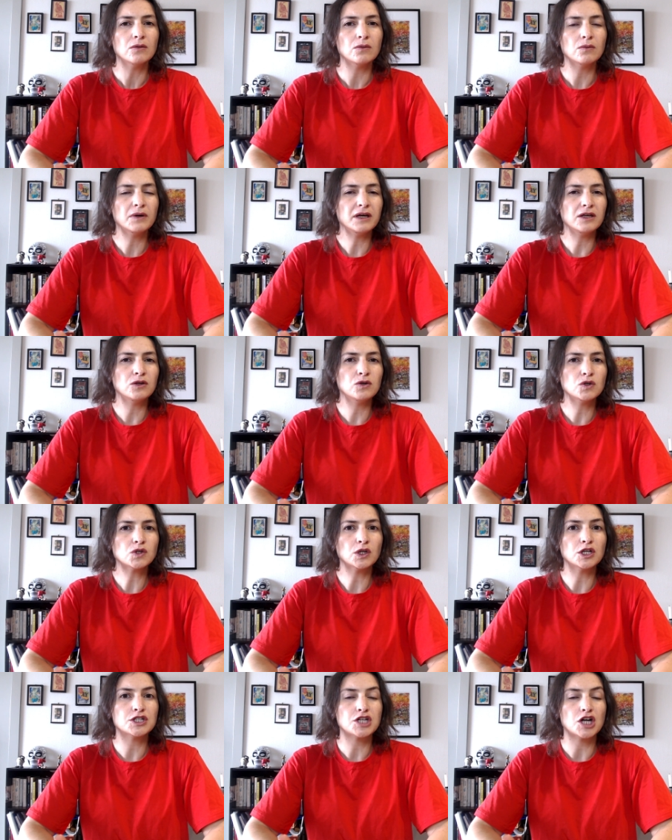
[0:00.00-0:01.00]
we
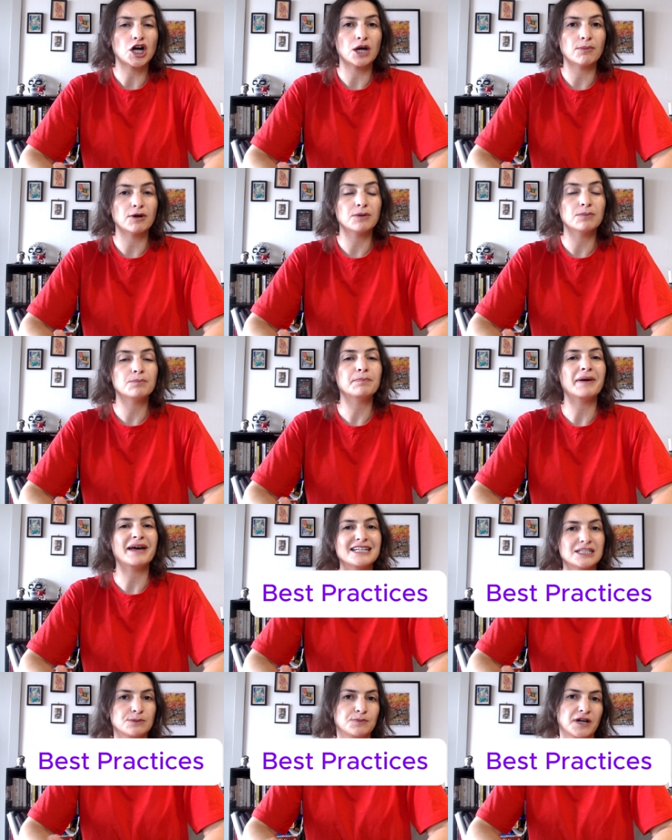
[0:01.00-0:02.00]
usually talk about
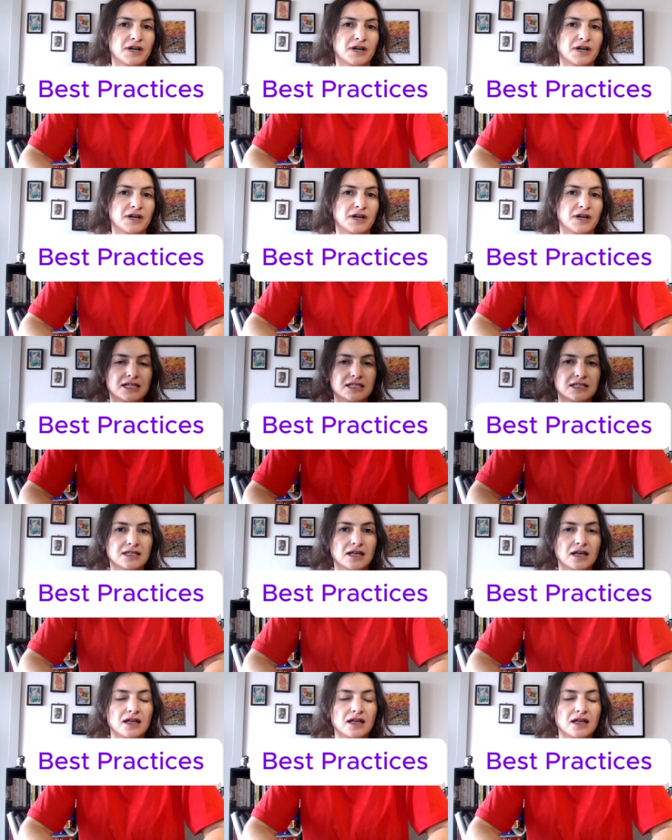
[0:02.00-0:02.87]
best practices.